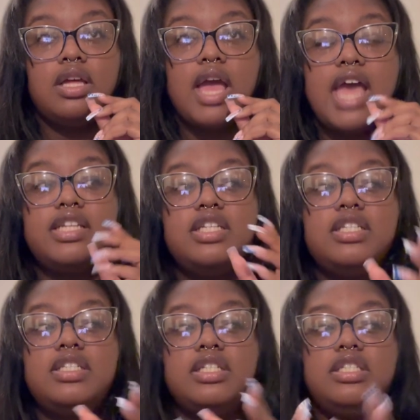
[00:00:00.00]
I
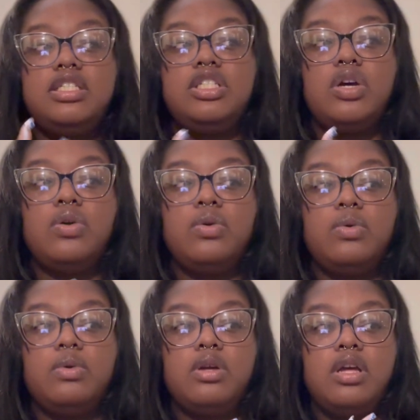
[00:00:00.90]
just don't
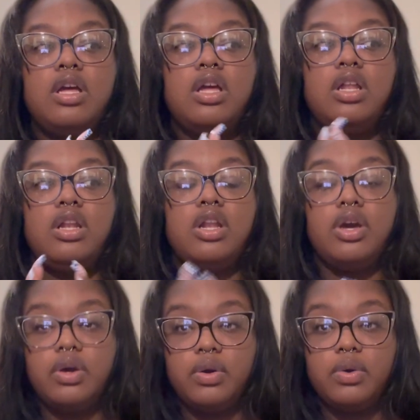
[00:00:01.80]

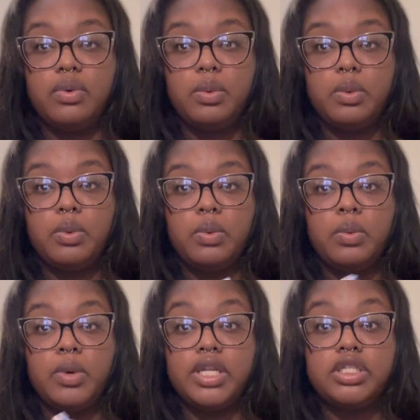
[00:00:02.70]
know
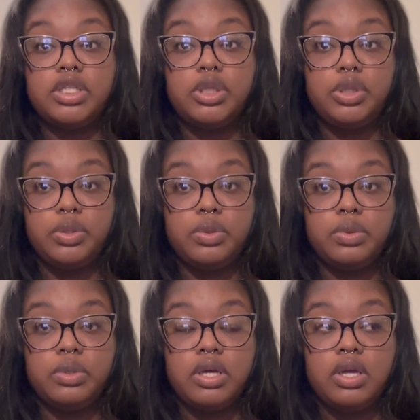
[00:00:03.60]
what to do,
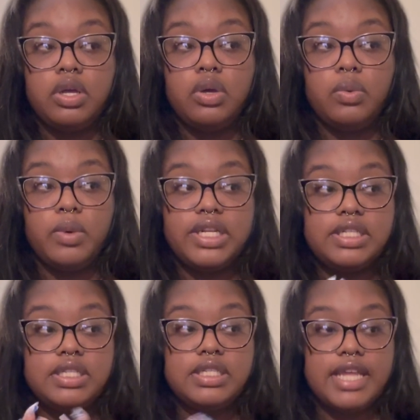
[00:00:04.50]
what
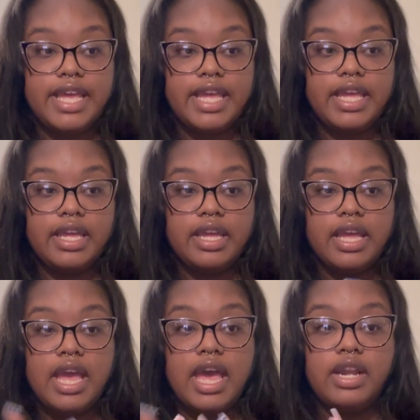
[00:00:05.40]
to say,
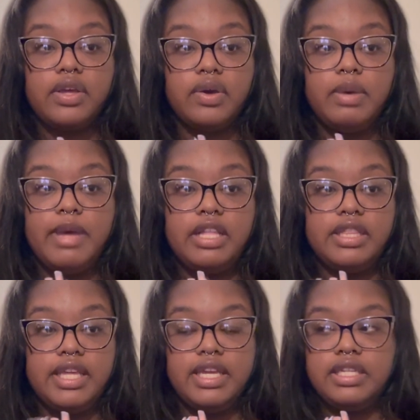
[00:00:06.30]
how to go about
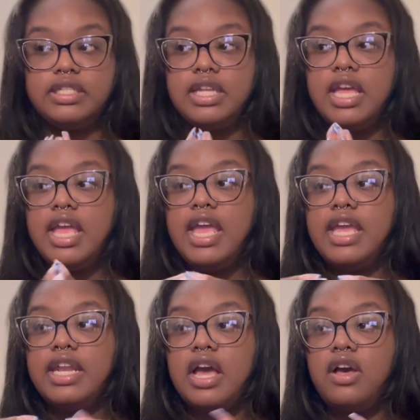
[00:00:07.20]
things.
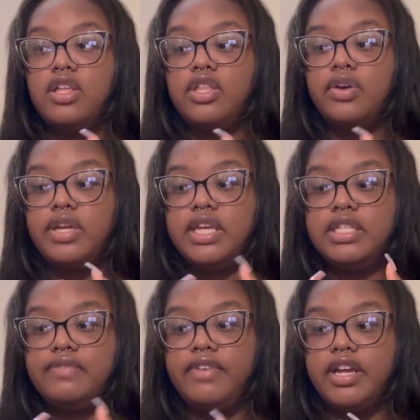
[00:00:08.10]
And although
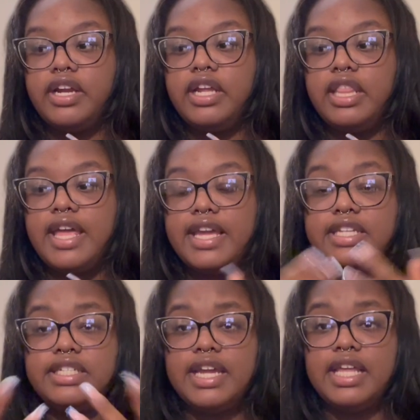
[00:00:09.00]
it's very like
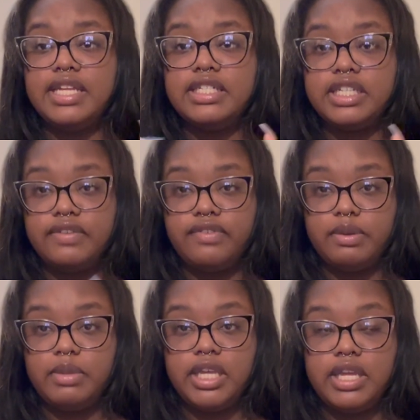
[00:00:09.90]
challenging for
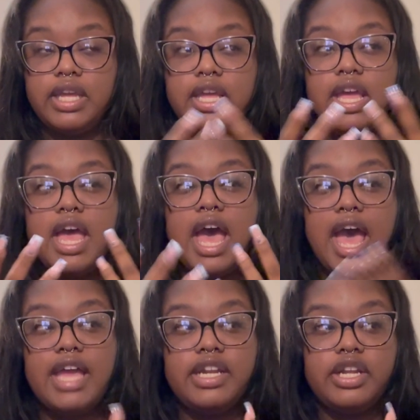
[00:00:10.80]
me,
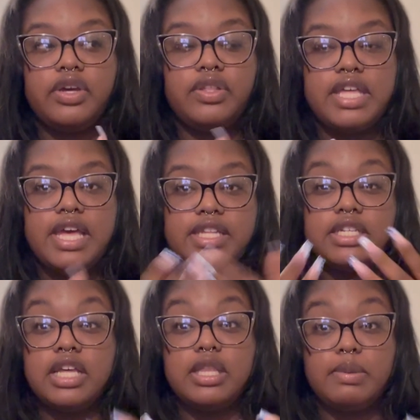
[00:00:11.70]
I know that it's
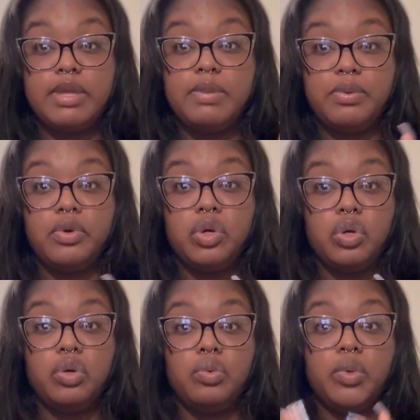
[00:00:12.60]
other people
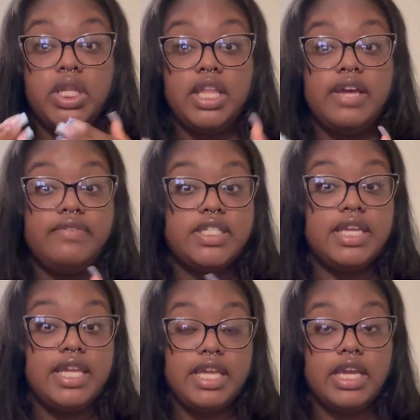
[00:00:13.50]
who would love to
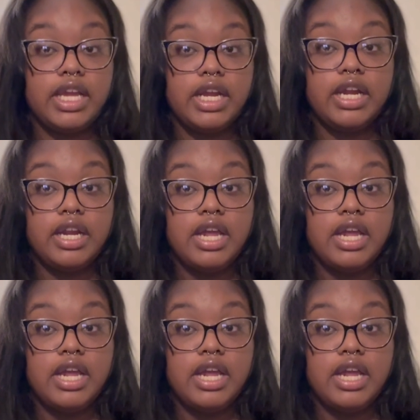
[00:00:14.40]
hear